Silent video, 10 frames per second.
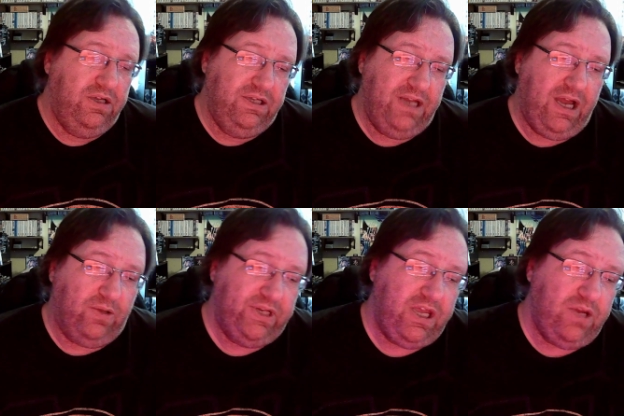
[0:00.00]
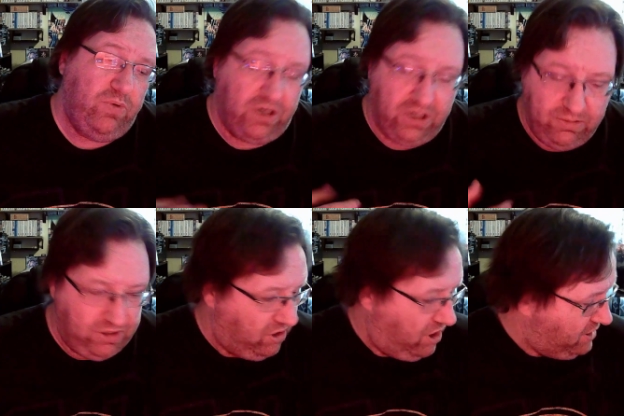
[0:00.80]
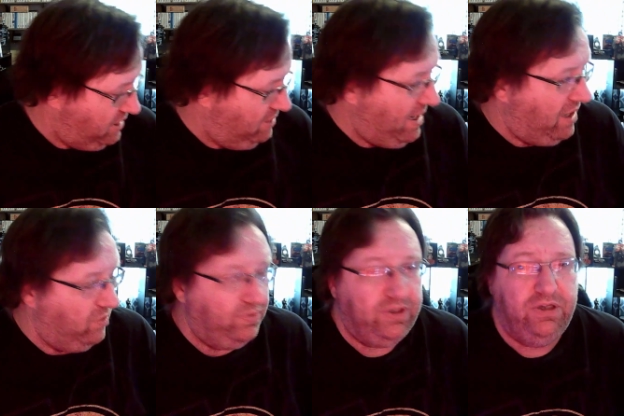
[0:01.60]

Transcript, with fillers: Now today we are going to be talking about